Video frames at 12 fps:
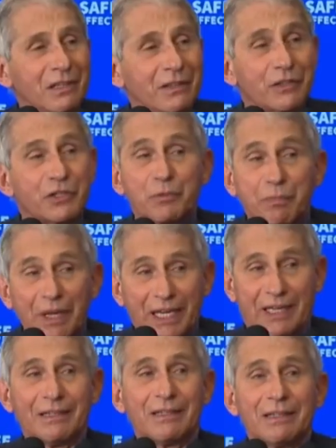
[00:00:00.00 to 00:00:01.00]
The
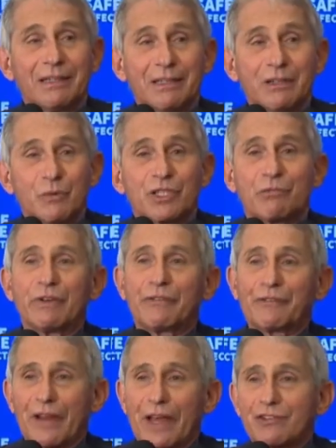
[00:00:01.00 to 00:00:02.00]
speed was a
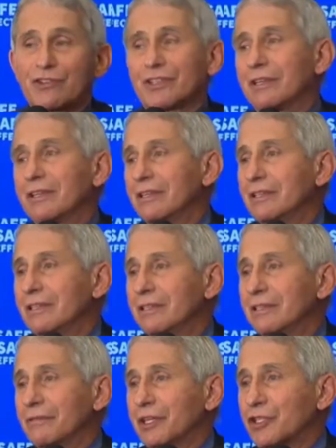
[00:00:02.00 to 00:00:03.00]
reflection
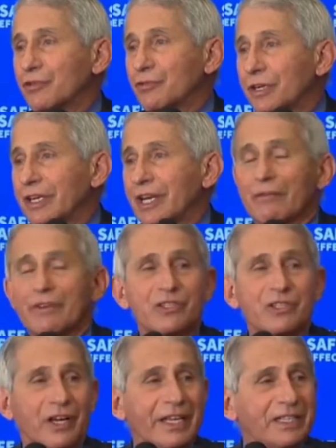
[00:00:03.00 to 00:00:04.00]
of extraordinary
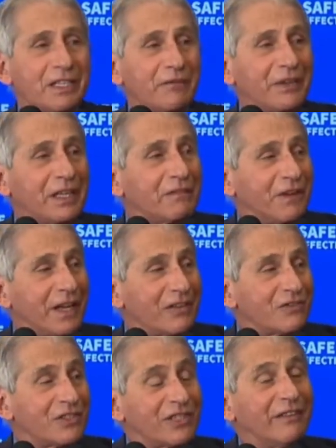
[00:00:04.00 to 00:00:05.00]
scientific
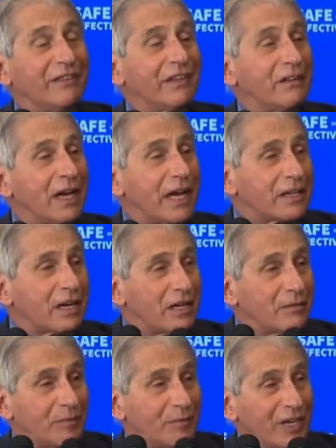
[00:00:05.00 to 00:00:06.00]
advances and did not
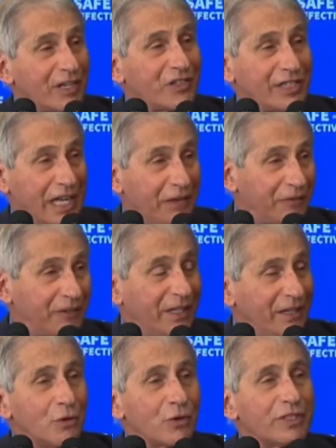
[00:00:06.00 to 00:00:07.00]
compromise safety,
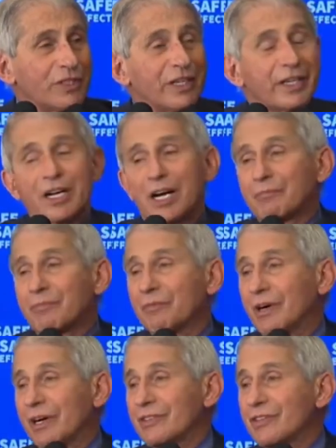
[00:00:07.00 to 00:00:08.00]
nor did it
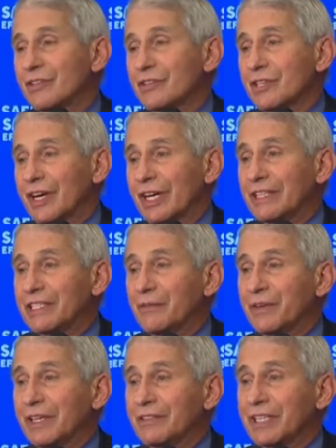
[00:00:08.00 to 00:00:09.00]
compromise
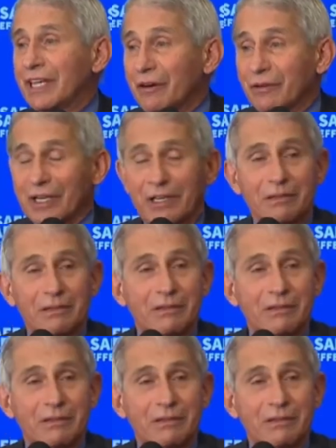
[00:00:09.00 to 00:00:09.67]
scientific integrity.